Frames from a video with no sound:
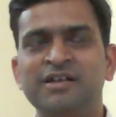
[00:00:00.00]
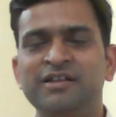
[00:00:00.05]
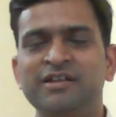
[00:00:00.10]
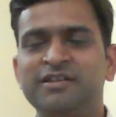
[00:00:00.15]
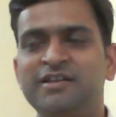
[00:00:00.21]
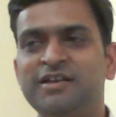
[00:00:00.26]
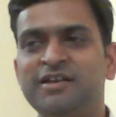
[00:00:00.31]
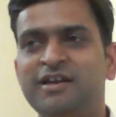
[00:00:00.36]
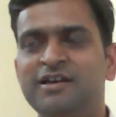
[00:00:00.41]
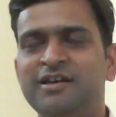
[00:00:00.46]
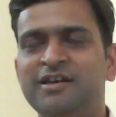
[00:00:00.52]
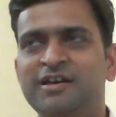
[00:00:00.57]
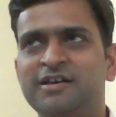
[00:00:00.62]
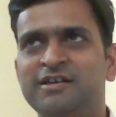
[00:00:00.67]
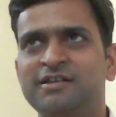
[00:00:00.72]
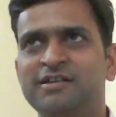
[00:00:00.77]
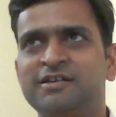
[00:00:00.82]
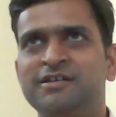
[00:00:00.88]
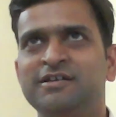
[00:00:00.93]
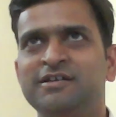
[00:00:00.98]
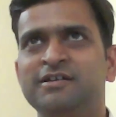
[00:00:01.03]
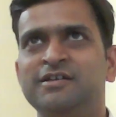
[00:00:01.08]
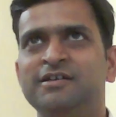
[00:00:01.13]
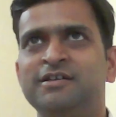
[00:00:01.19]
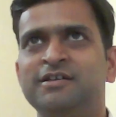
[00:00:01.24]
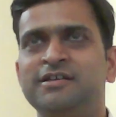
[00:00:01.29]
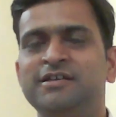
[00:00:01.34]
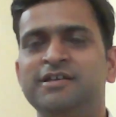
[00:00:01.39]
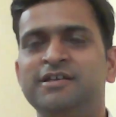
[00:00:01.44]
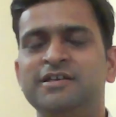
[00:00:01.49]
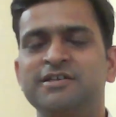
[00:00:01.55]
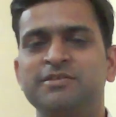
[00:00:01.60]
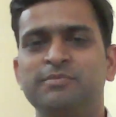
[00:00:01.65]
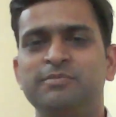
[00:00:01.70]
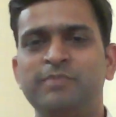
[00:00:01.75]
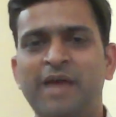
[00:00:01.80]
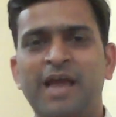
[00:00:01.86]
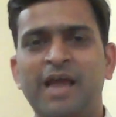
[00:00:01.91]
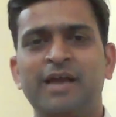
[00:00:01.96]
300 years
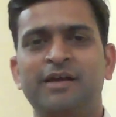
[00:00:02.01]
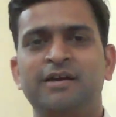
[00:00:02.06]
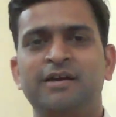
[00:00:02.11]
back.